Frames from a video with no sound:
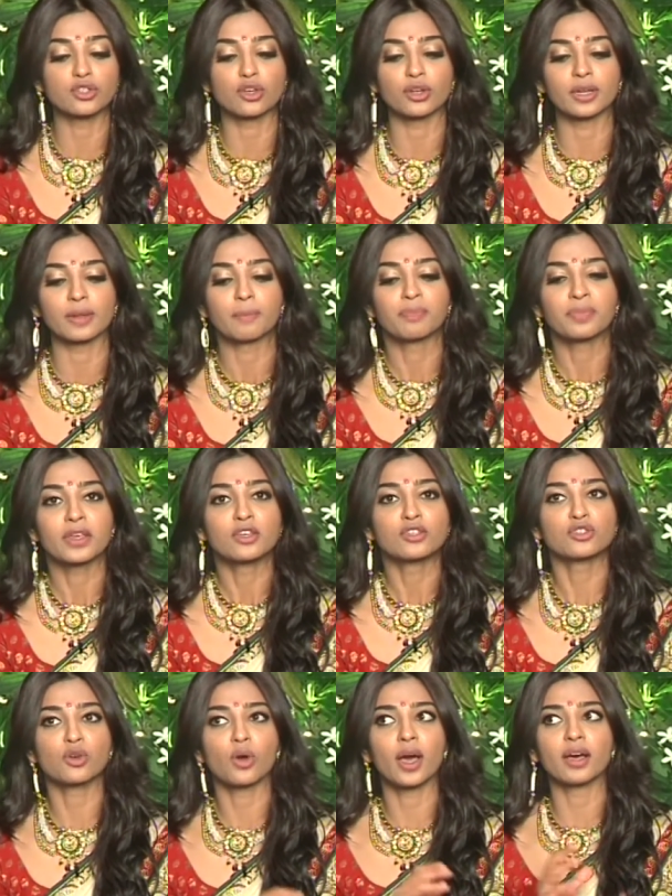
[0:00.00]
Sorry.
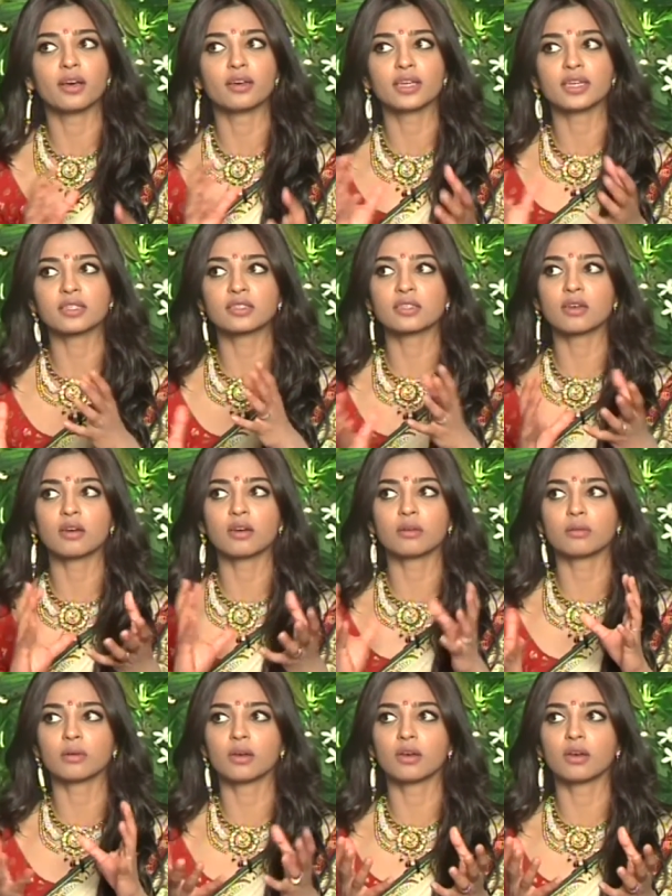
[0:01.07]
So uh, it's
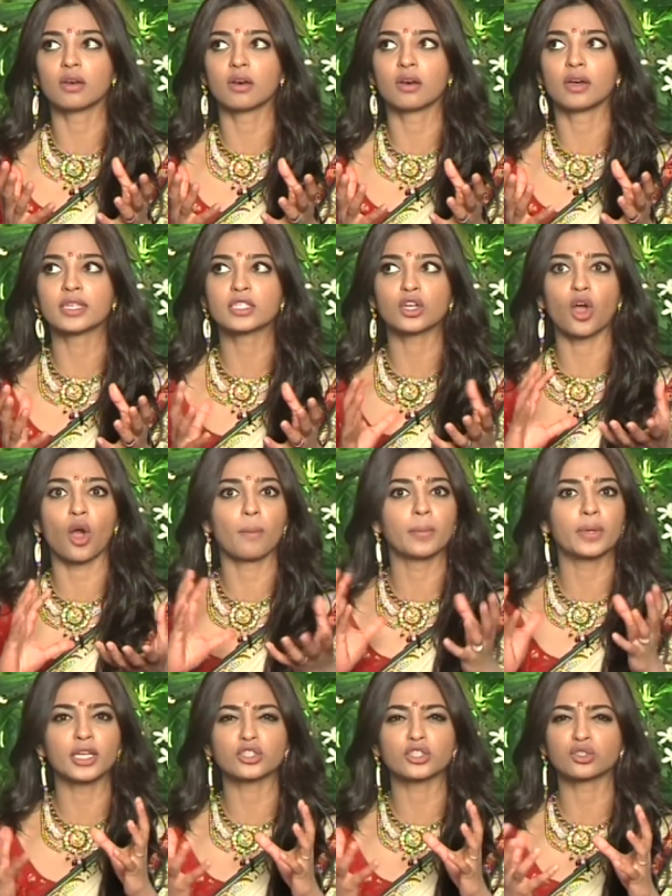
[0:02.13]
a uh, it's a
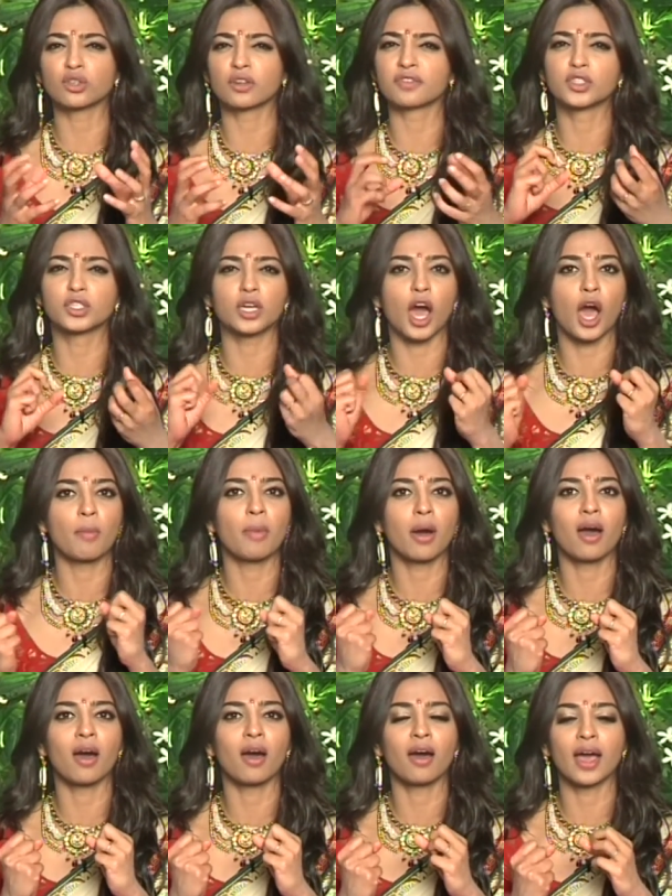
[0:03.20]
combination of
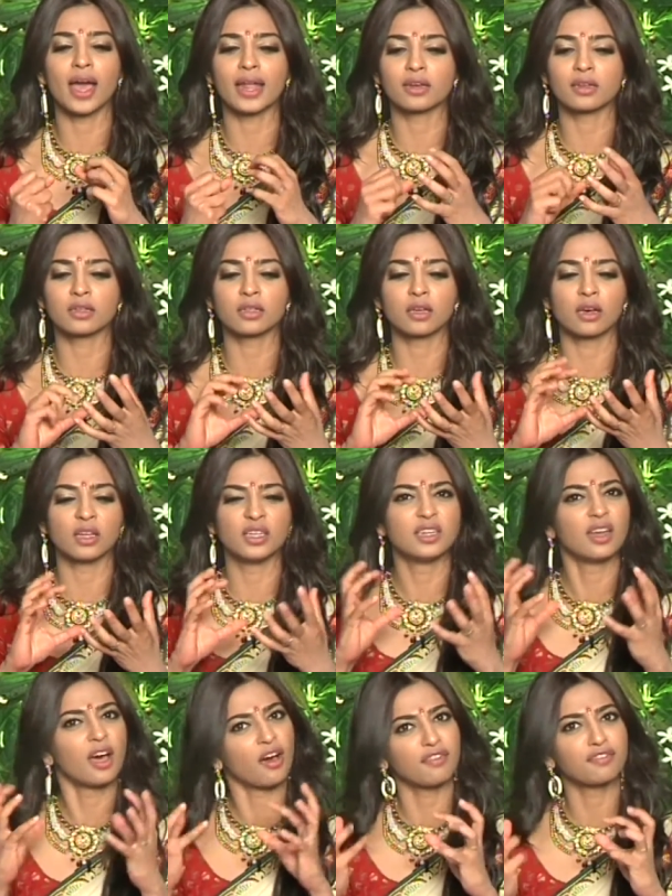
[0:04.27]
drama and uh,
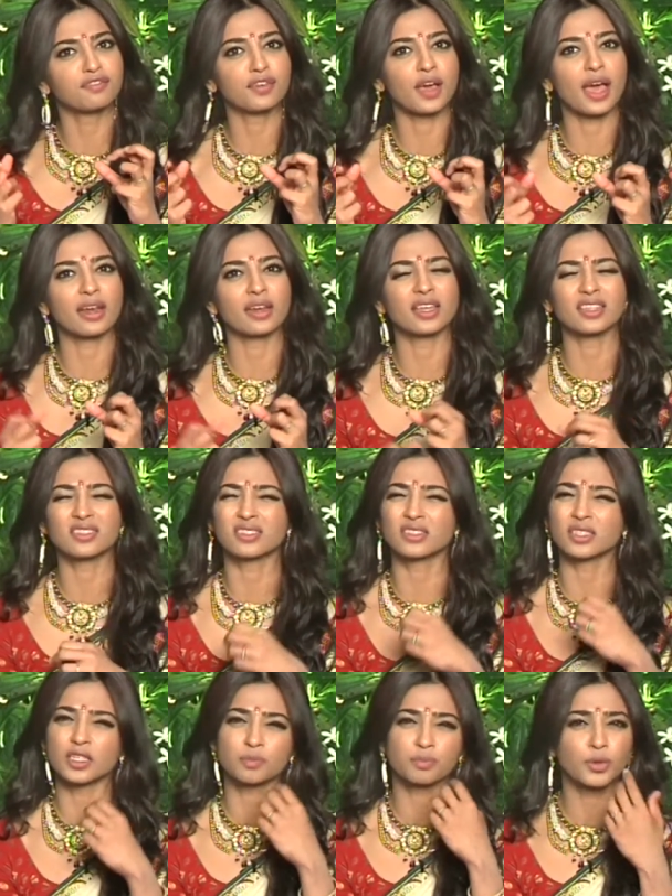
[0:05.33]
love and it's
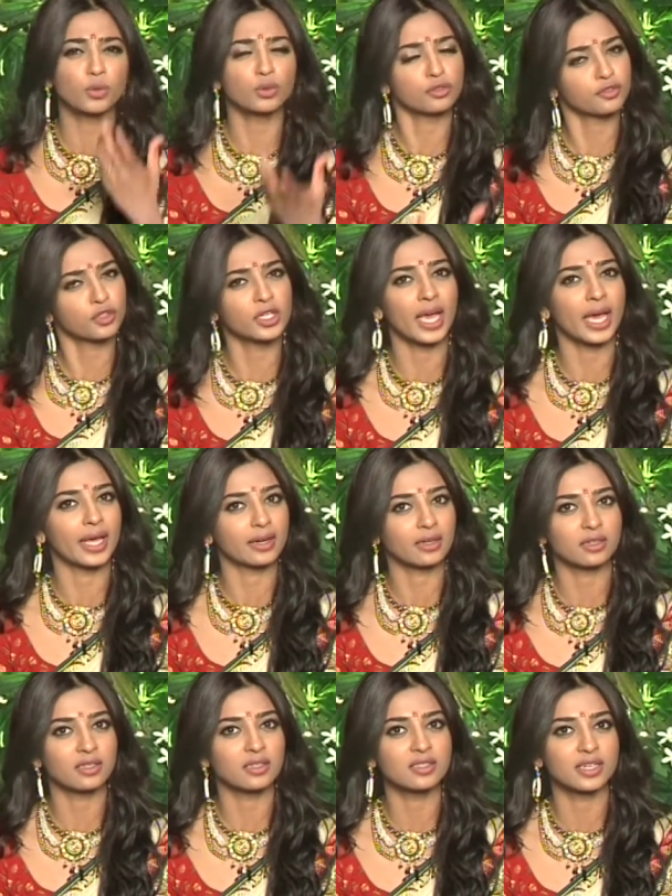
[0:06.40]
such beautiful
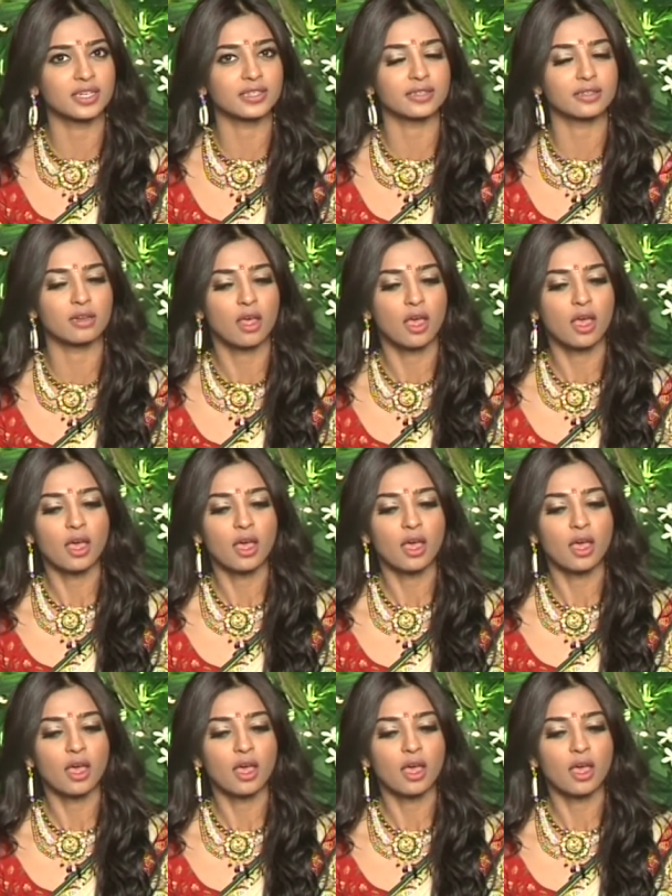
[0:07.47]
characters written.